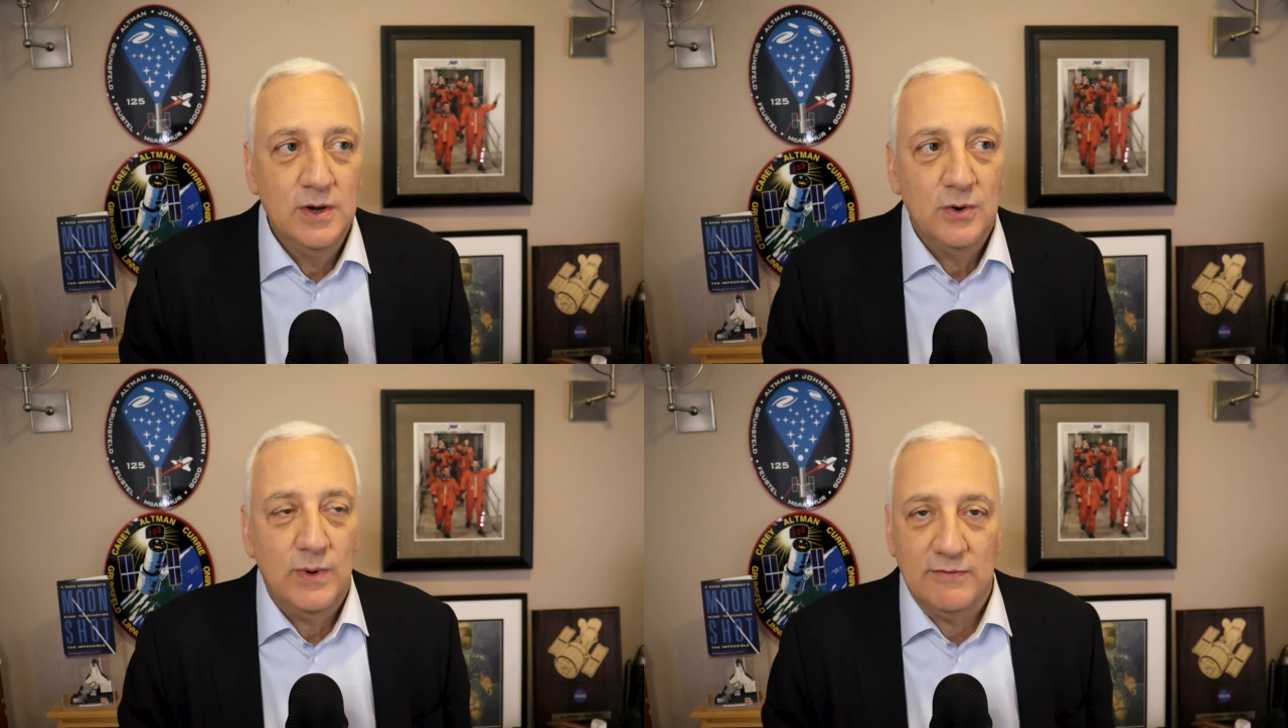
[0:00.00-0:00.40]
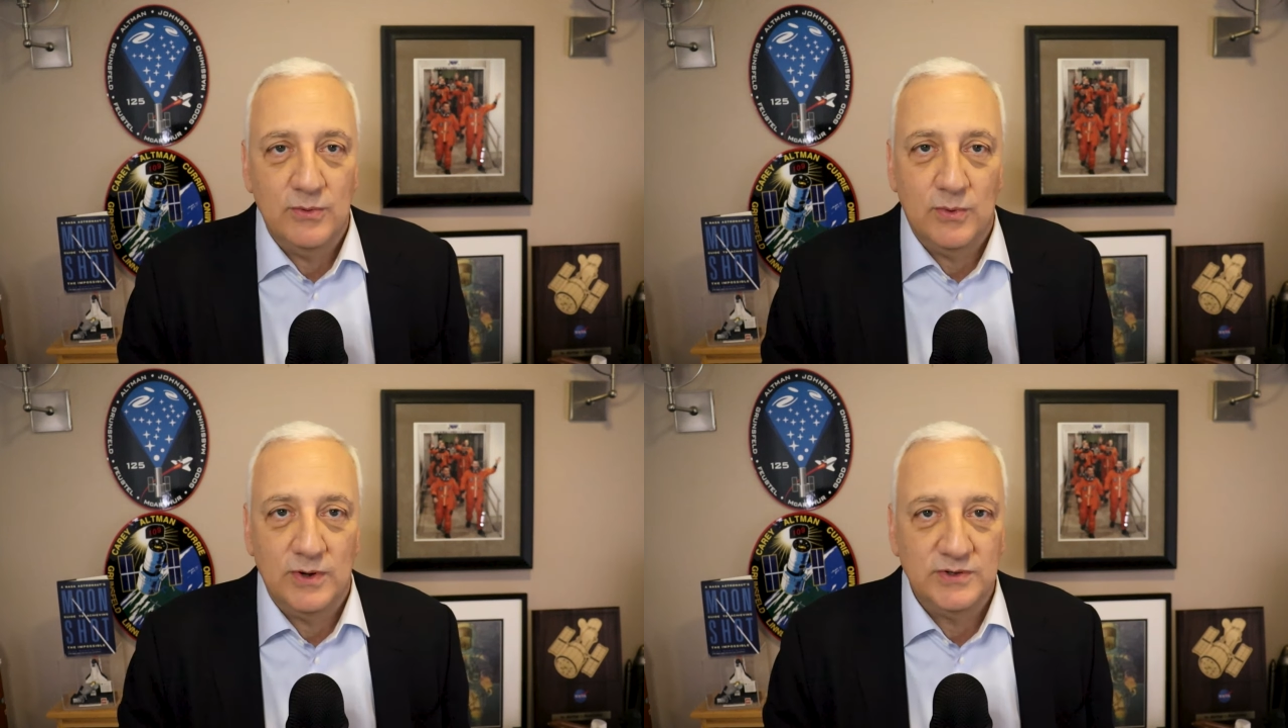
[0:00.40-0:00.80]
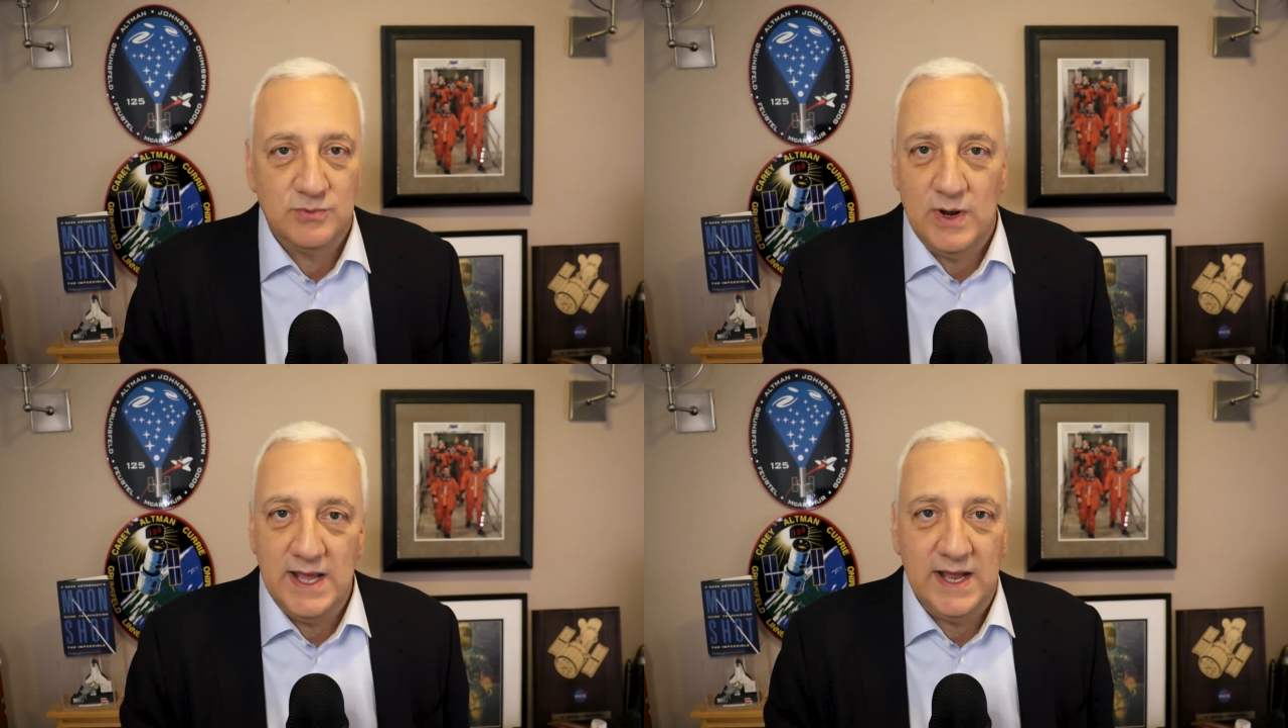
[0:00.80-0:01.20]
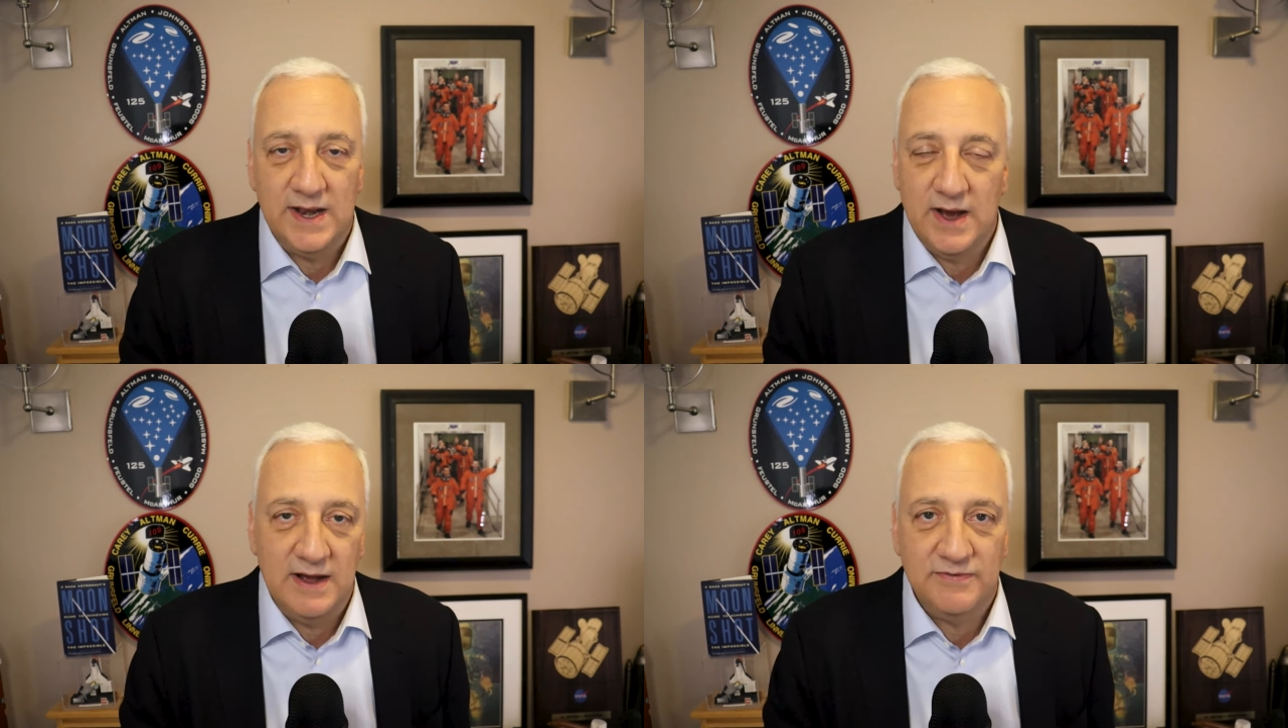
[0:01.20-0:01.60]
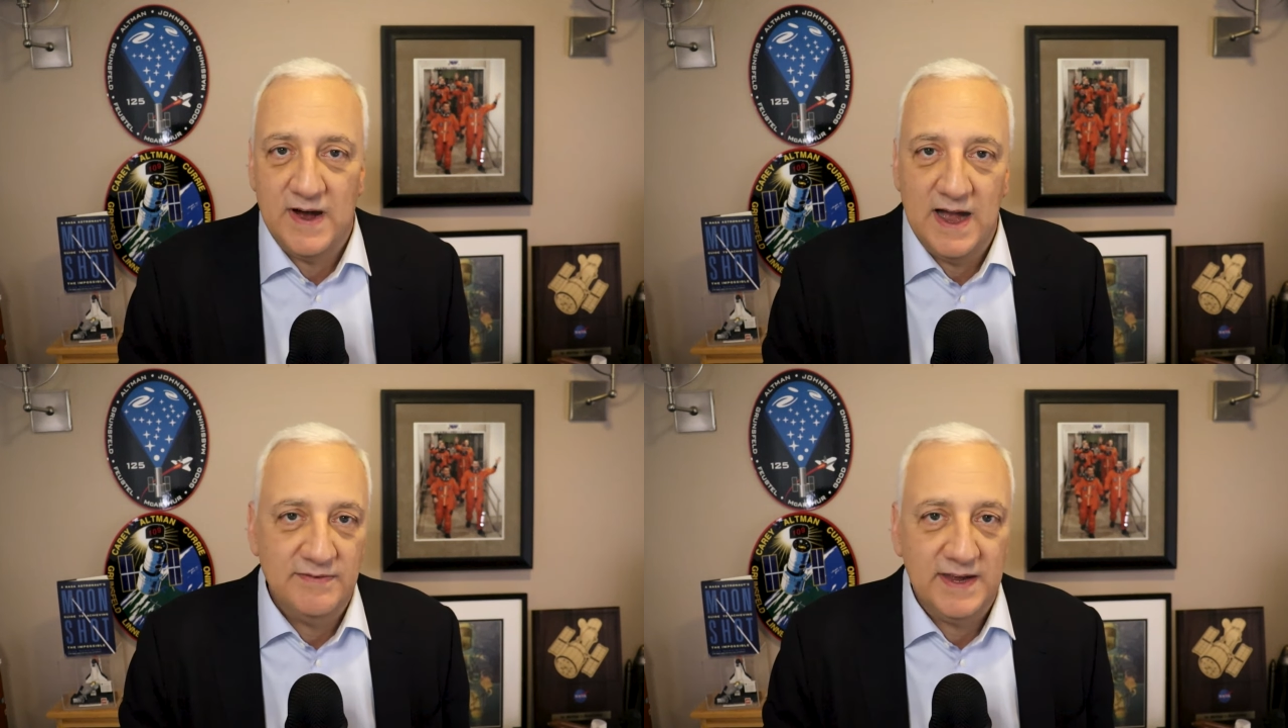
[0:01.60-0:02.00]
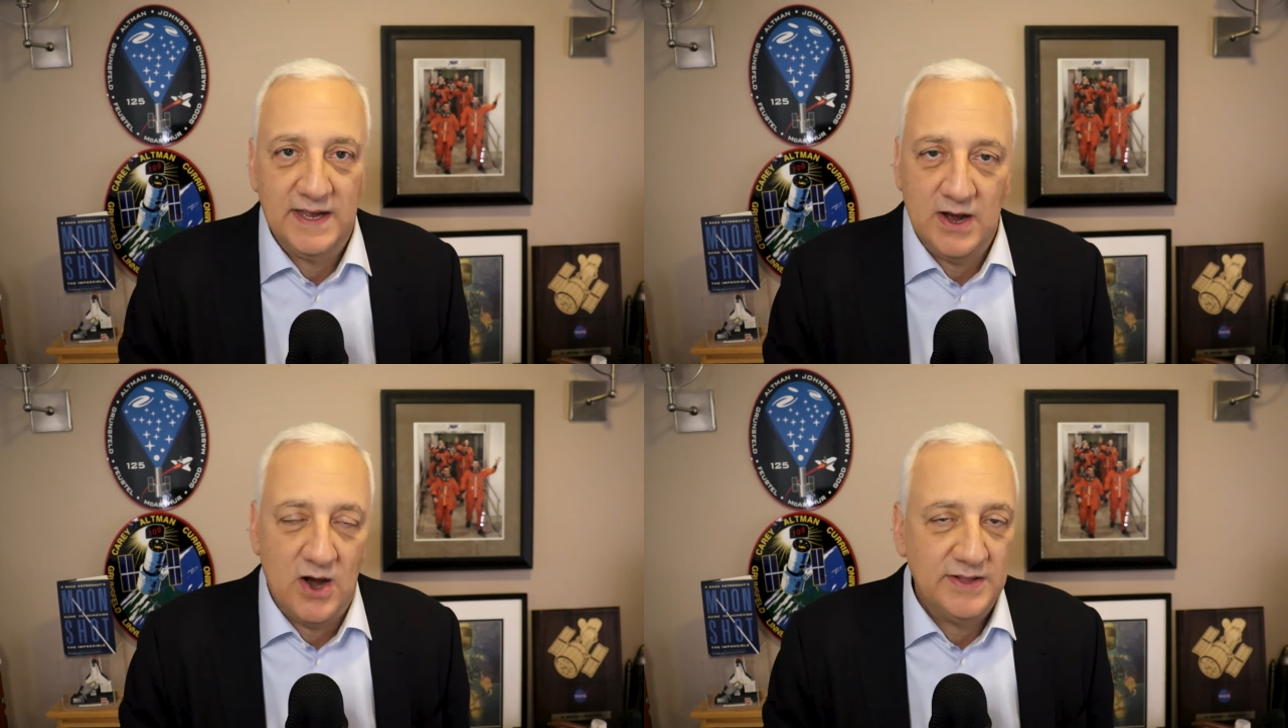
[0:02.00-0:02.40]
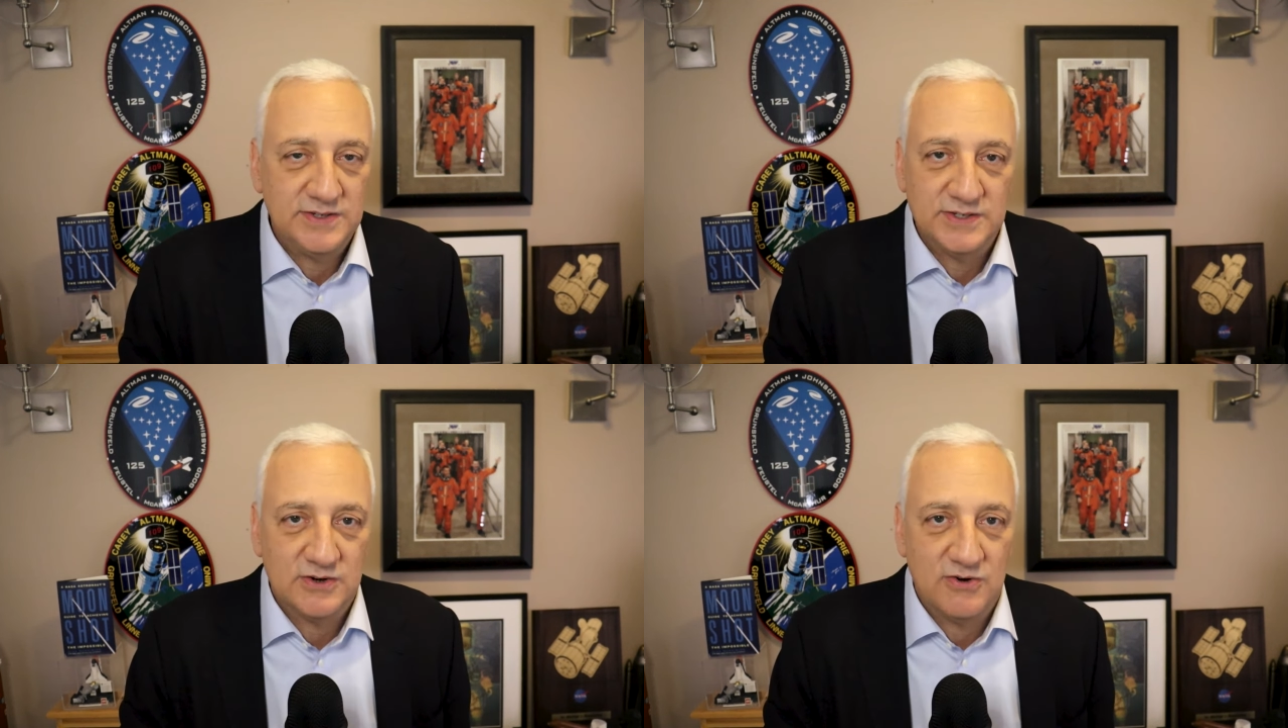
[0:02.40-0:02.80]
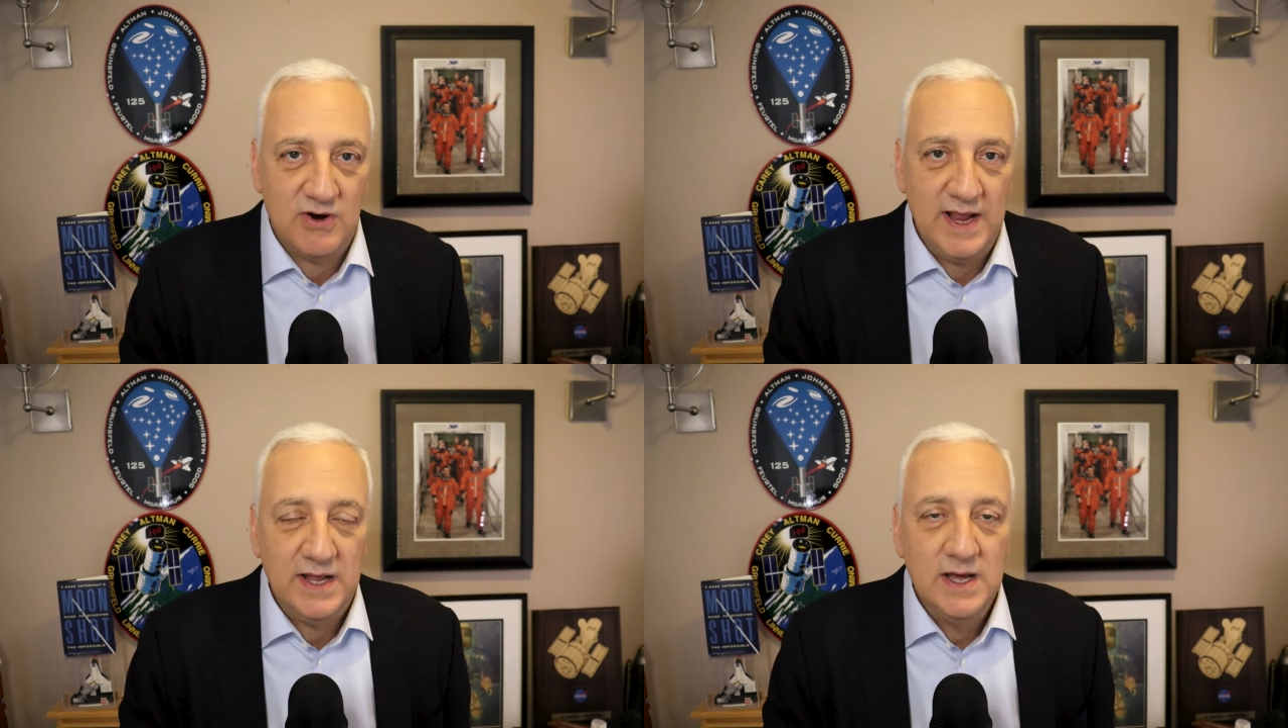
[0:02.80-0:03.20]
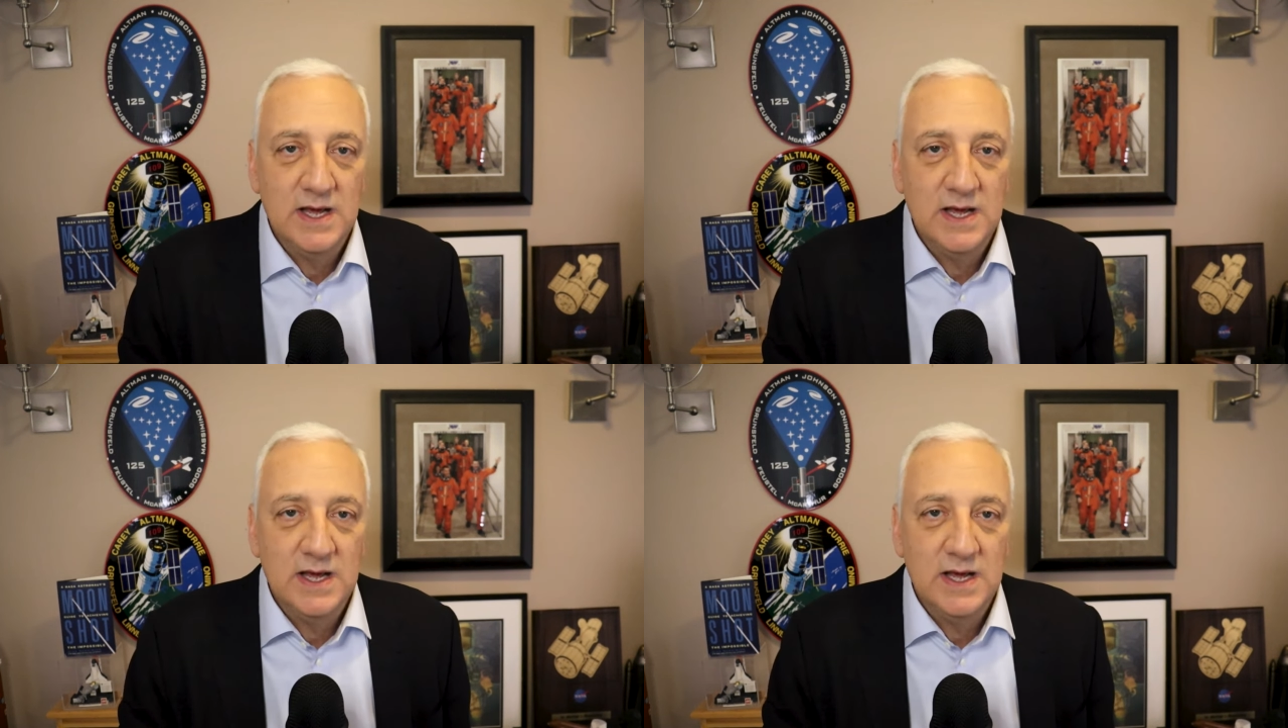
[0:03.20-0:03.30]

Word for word: when everyone's winning and high fiving and oh, this is great.